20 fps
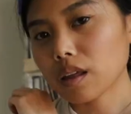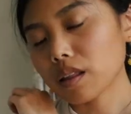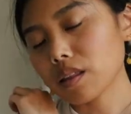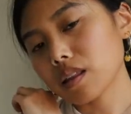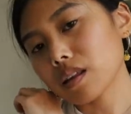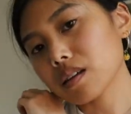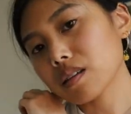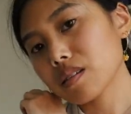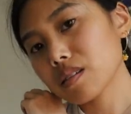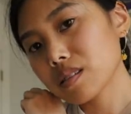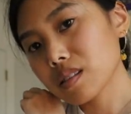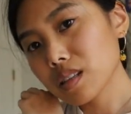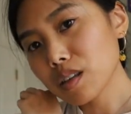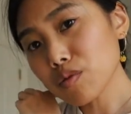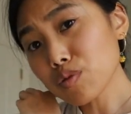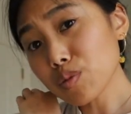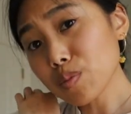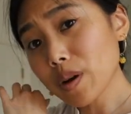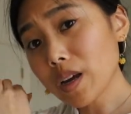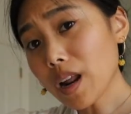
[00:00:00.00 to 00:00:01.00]
The
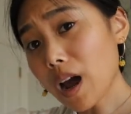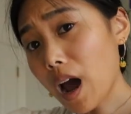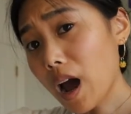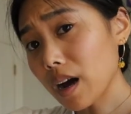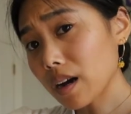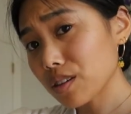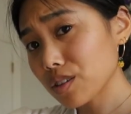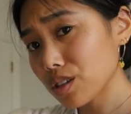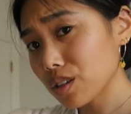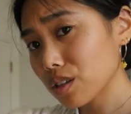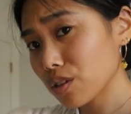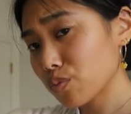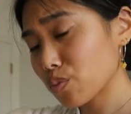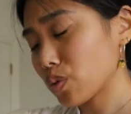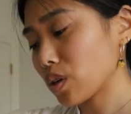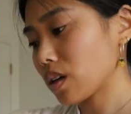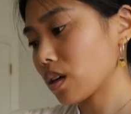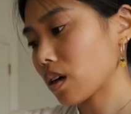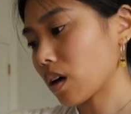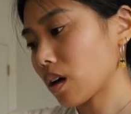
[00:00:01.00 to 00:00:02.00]
sleeves might actually
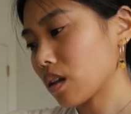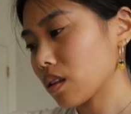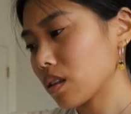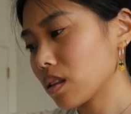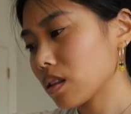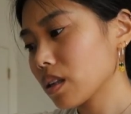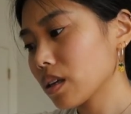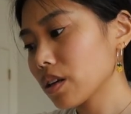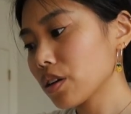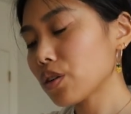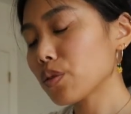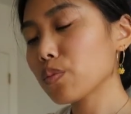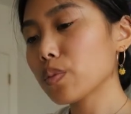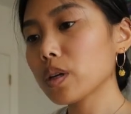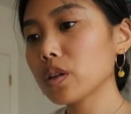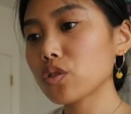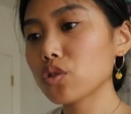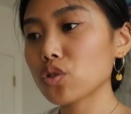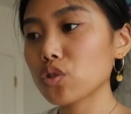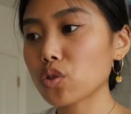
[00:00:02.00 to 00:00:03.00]
be a little
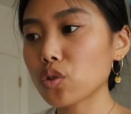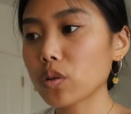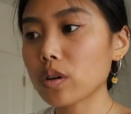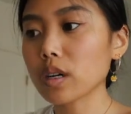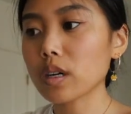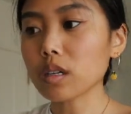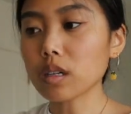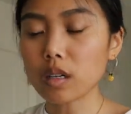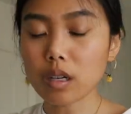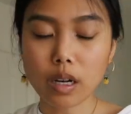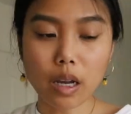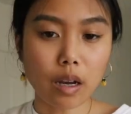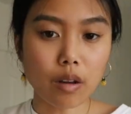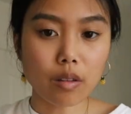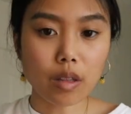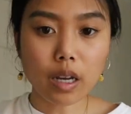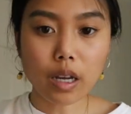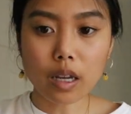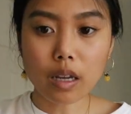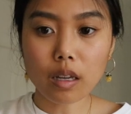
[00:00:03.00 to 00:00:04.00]
bit short
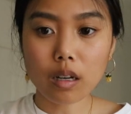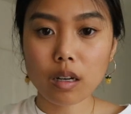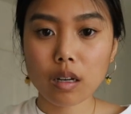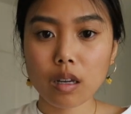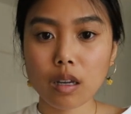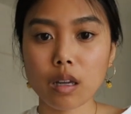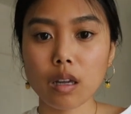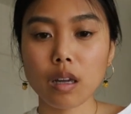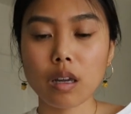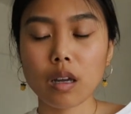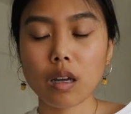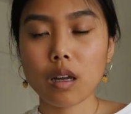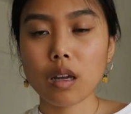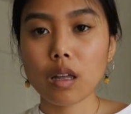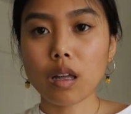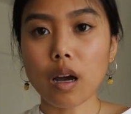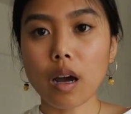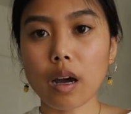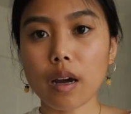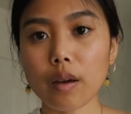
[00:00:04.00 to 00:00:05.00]
now that
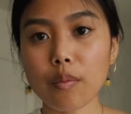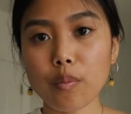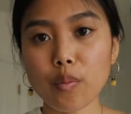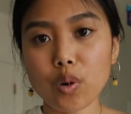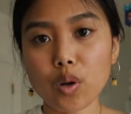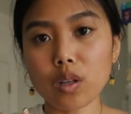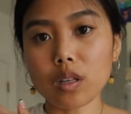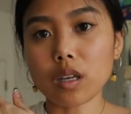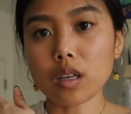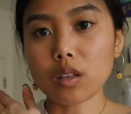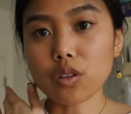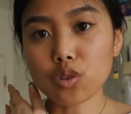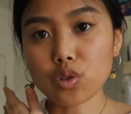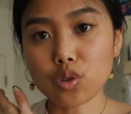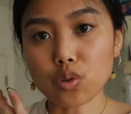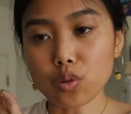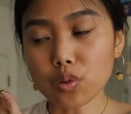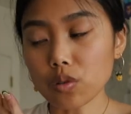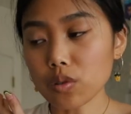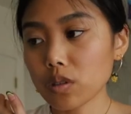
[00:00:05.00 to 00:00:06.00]
I'm pulling the
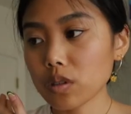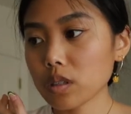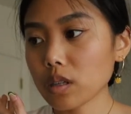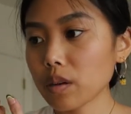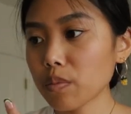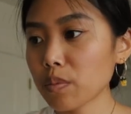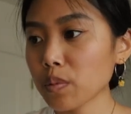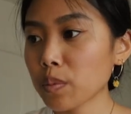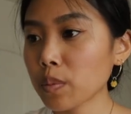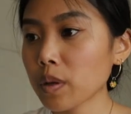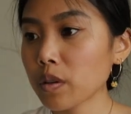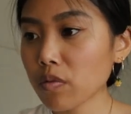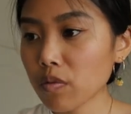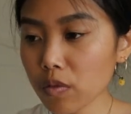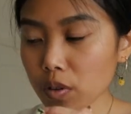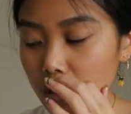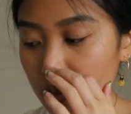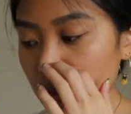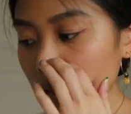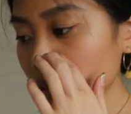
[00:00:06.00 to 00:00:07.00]
shoulders up a bit
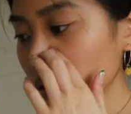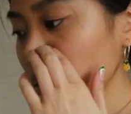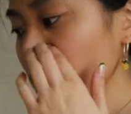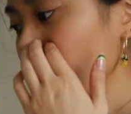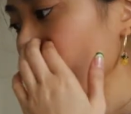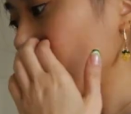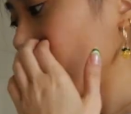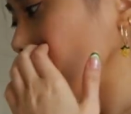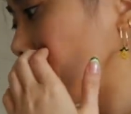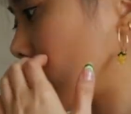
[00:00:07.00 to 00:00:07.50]
further,